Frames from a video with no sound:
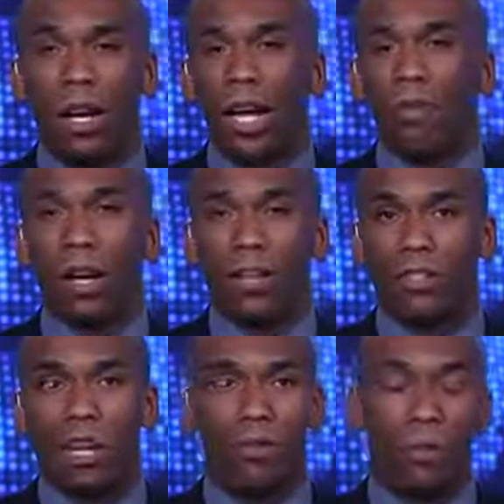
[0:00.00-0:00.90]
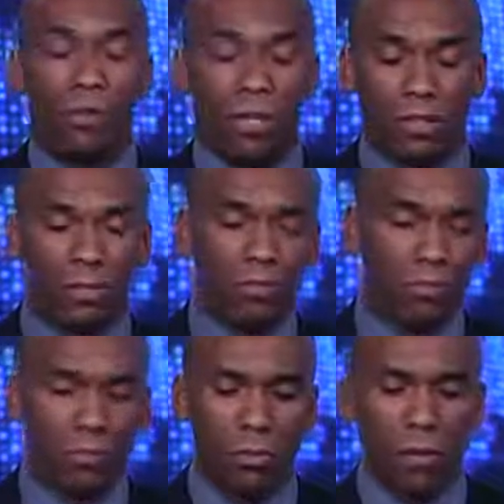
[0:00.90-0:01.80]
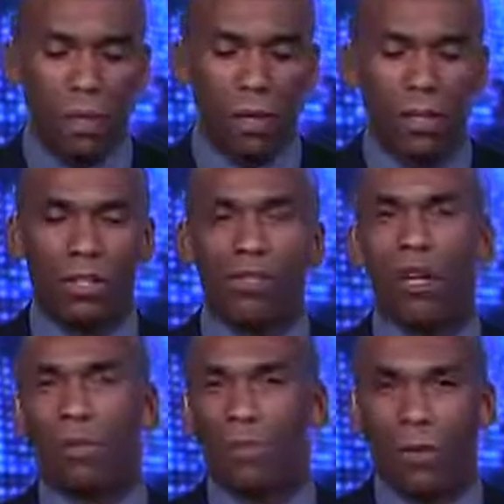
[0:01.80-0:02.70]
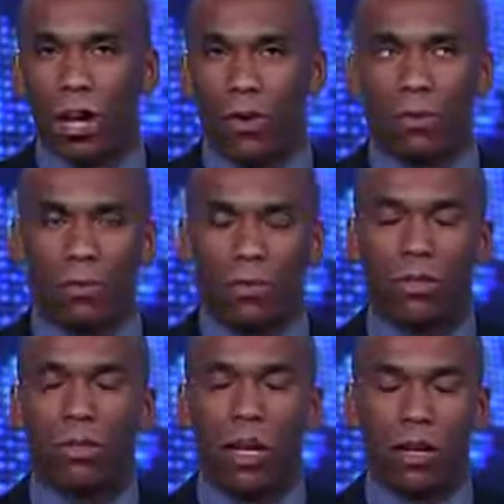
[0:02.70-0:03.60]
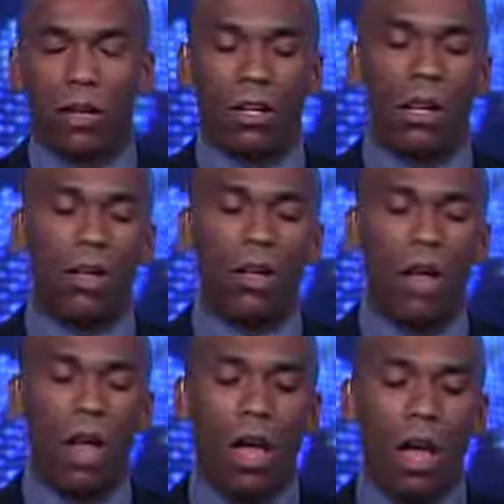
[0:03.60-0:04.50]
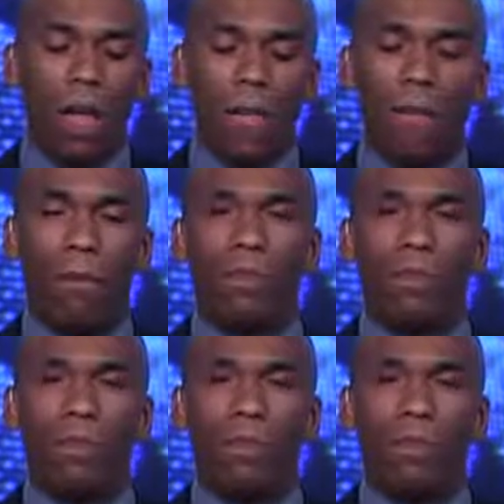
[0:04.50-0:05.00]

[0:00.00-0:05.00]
And a great example of this, and this is long before Ailes, I'm just tying it all together. Uh,